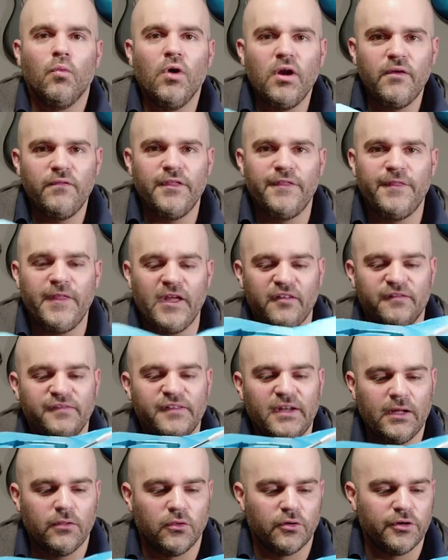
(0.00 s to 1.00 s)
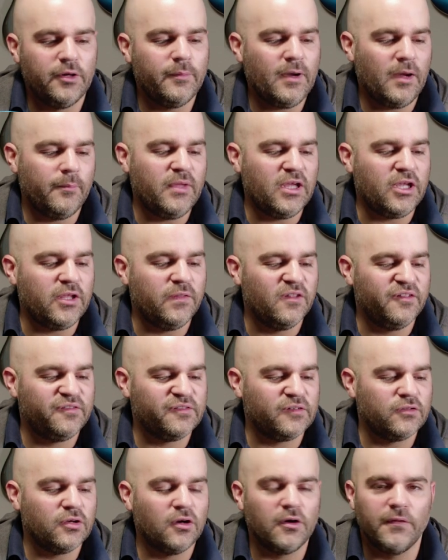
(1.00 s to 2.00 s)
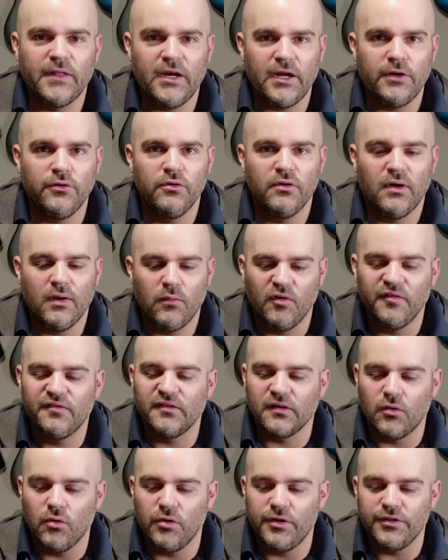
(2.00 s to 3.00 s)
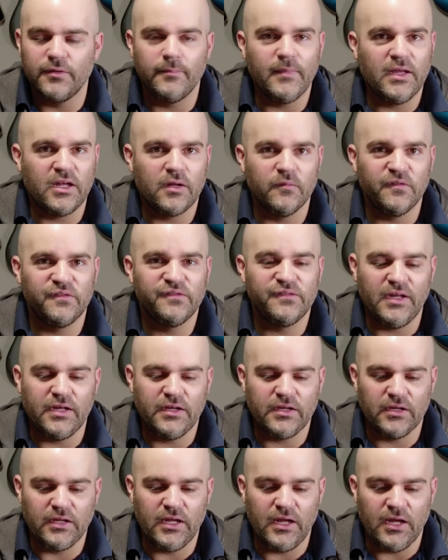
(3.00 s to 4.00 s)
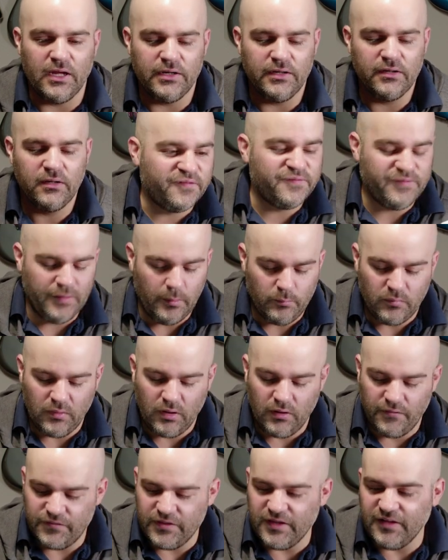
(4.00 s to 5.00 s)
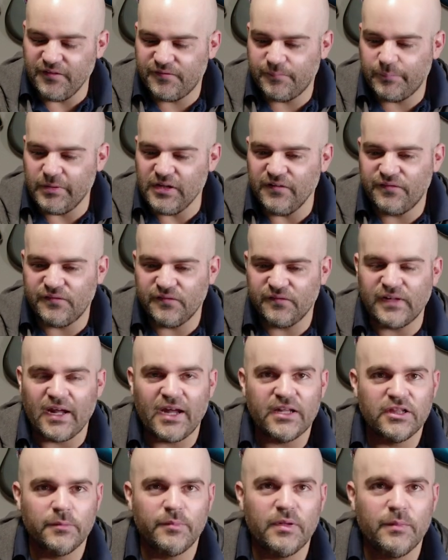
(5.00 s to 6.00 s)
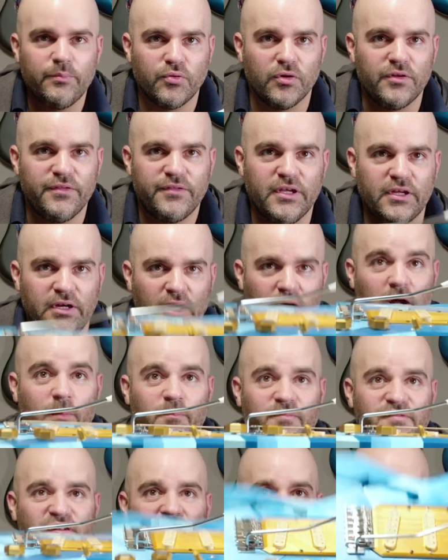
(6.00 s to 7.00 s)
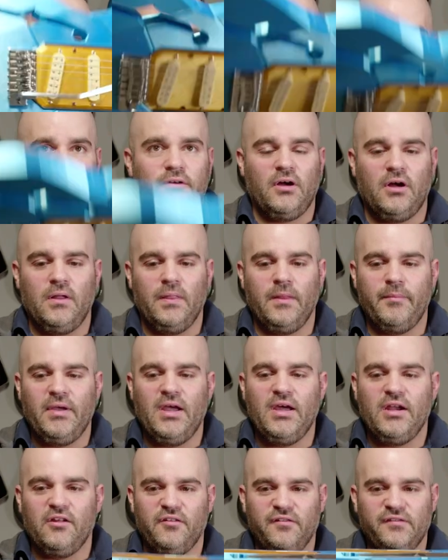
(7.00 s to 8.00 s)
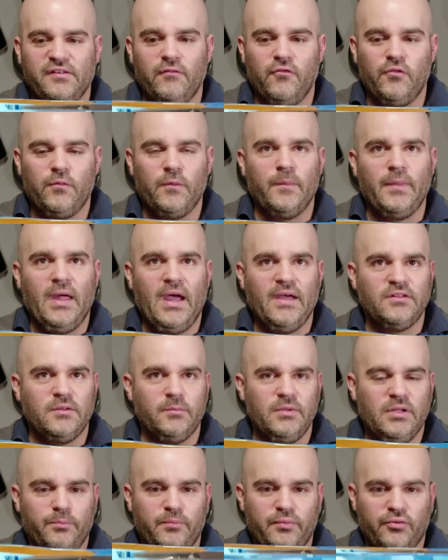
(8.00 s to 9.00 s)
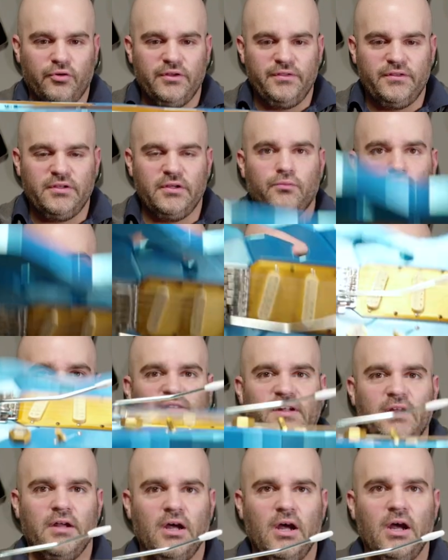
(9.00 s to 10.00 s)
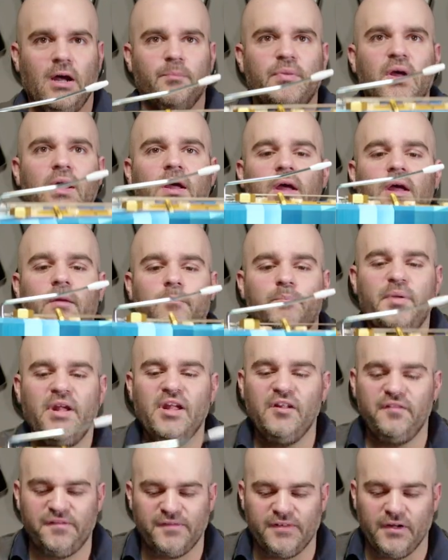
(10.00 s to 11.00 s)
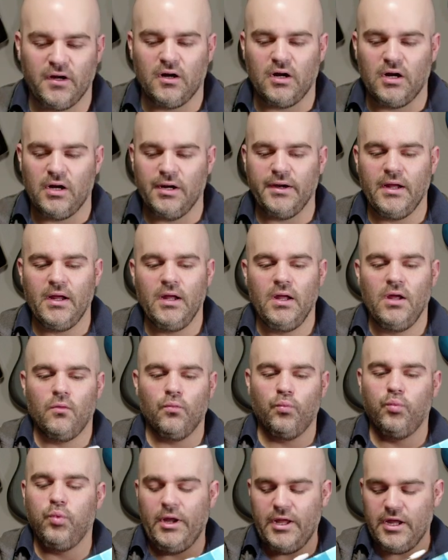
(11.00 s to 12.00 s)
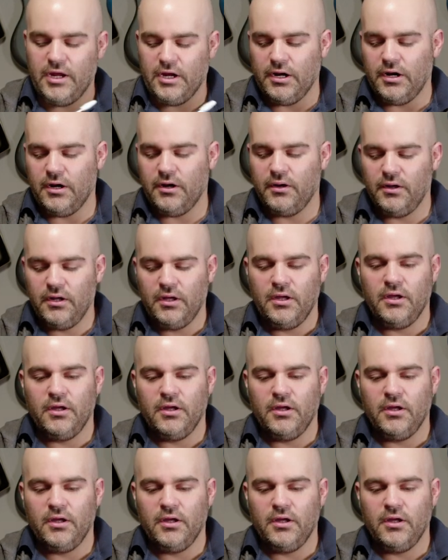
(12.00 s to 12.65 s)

one of the things that I learned about making this guitar that I knew I wasn't going to make a mistake again, some of these pieces had to be printed upside down on the bed and some of them had to be printed right side up based on where